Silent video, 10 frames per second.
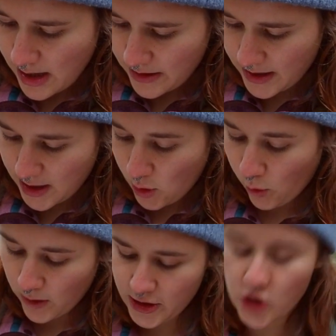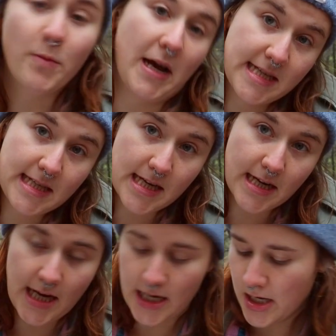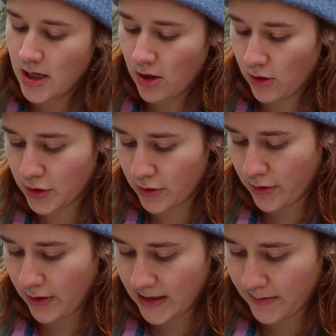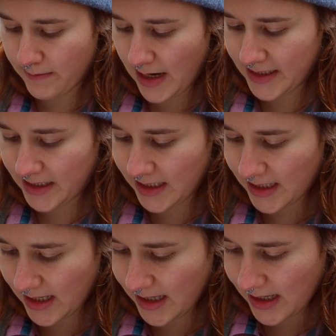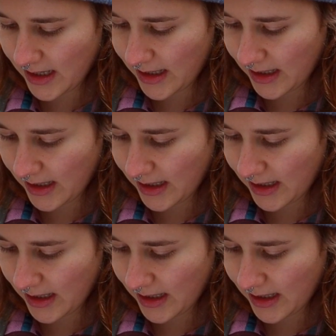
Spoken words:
the orange Mycena, also known as Mycena